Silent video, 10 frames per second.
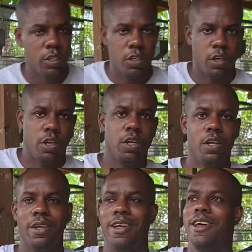So
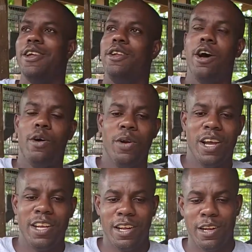now we're
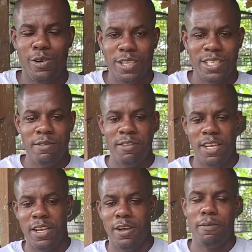gonna close the
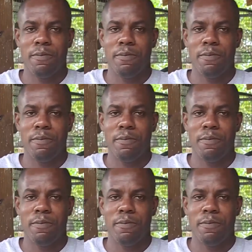video.